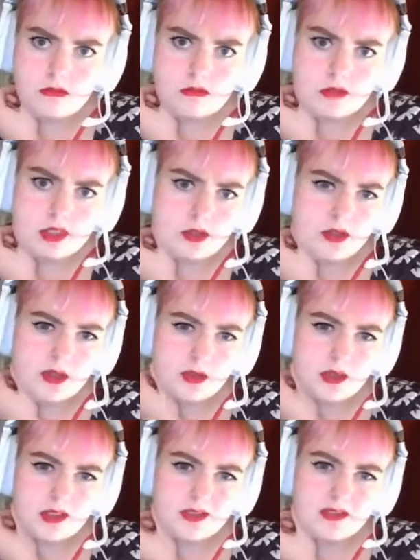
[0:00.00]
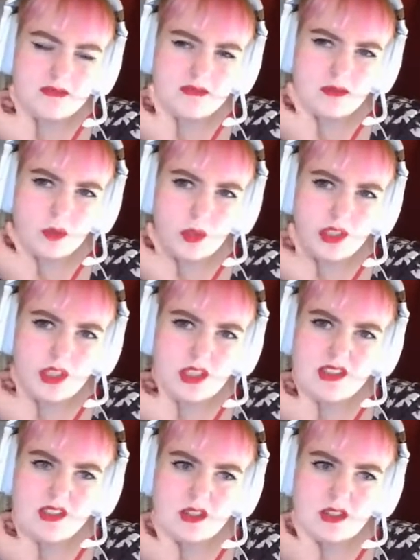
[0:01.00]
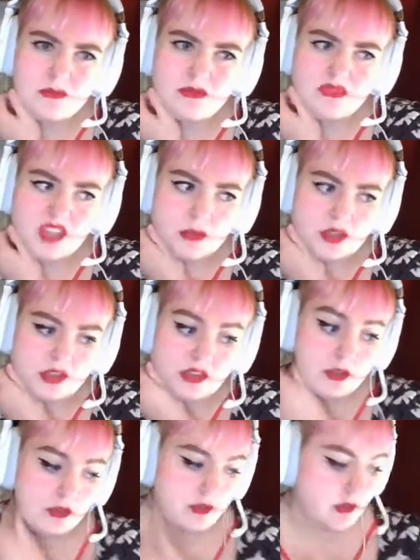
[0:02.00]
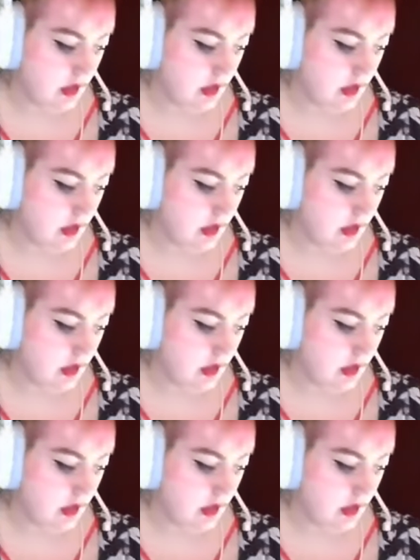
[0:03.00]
I don't know when next are. I'm not so.